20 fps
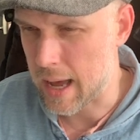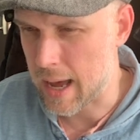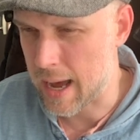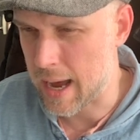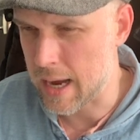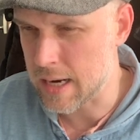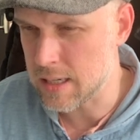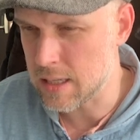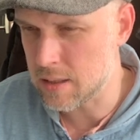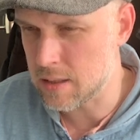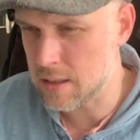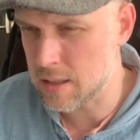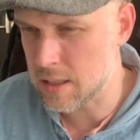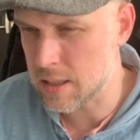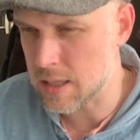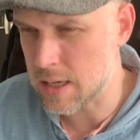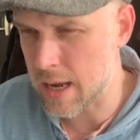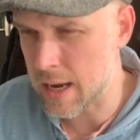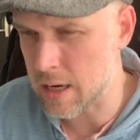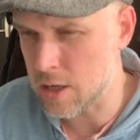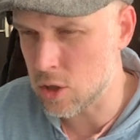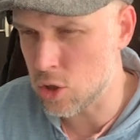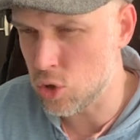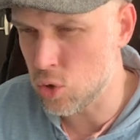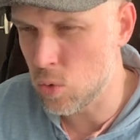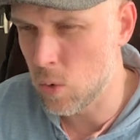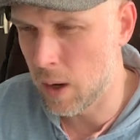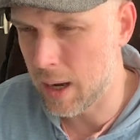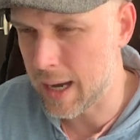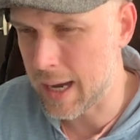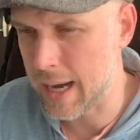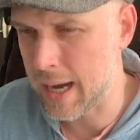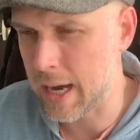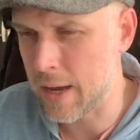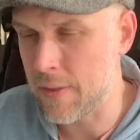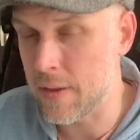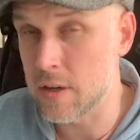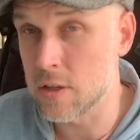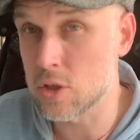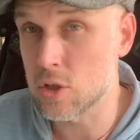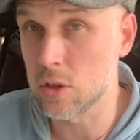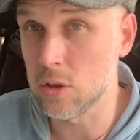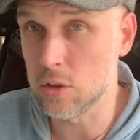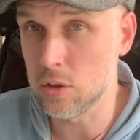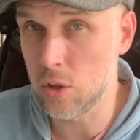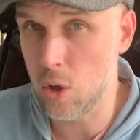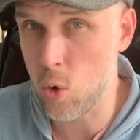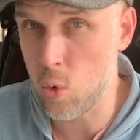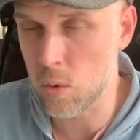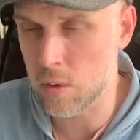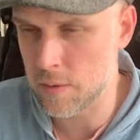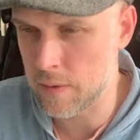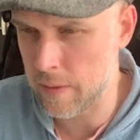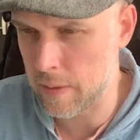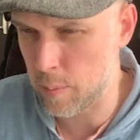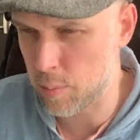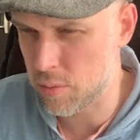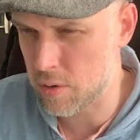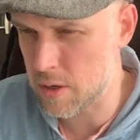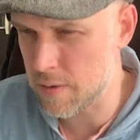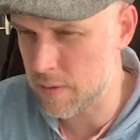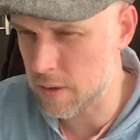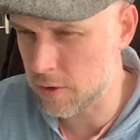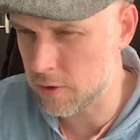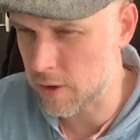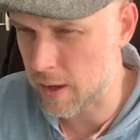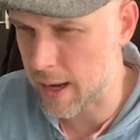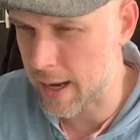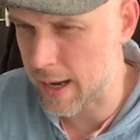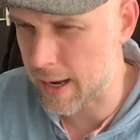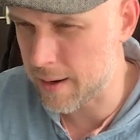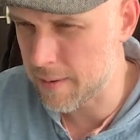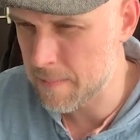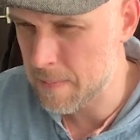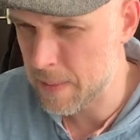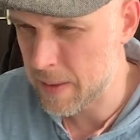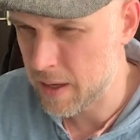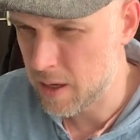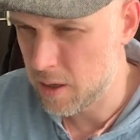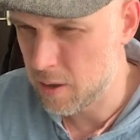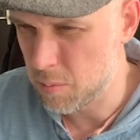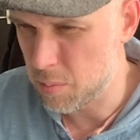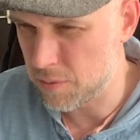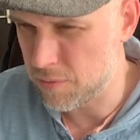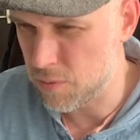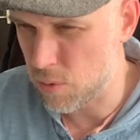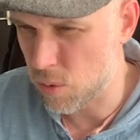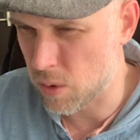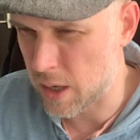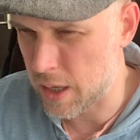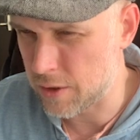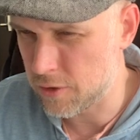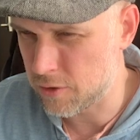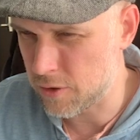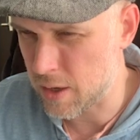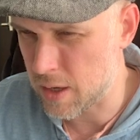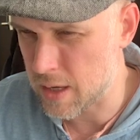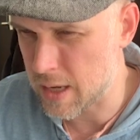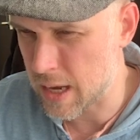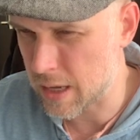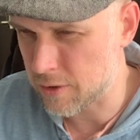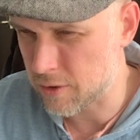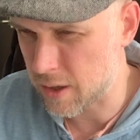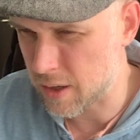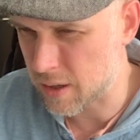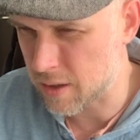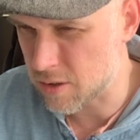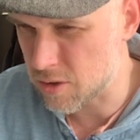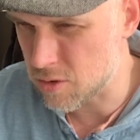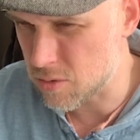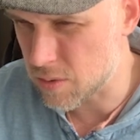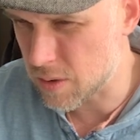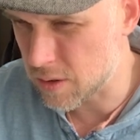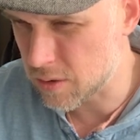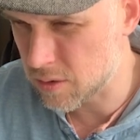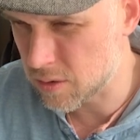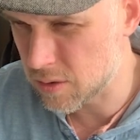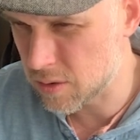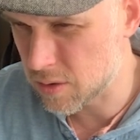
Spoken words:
I need to see a new high that is lower than the previous high before I say, yes, I can do this.